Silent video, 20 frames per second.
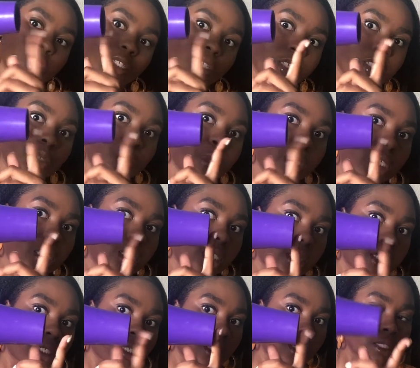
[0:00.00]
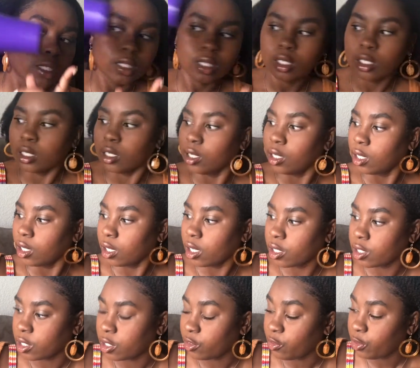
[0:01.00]
this piece,
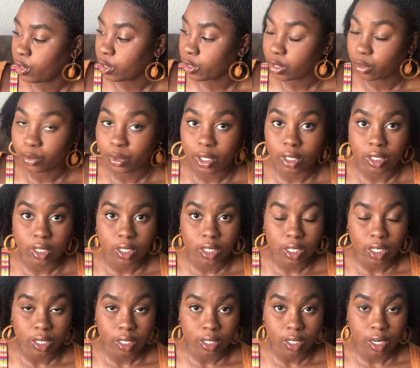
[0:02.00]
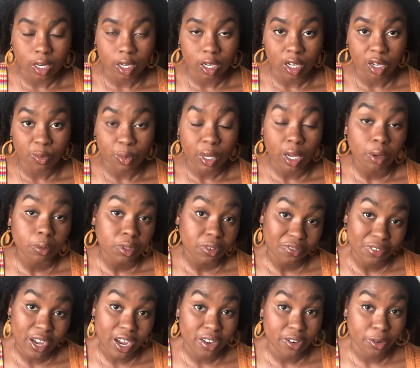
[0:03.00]
because the diffuser really can help
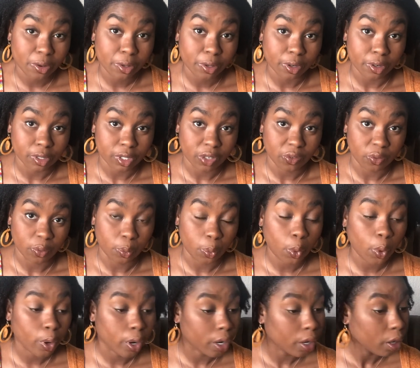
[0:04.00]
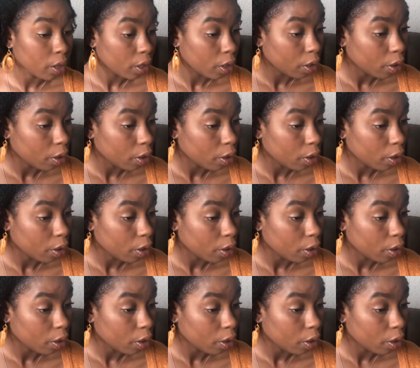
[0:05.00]
define your curls even more.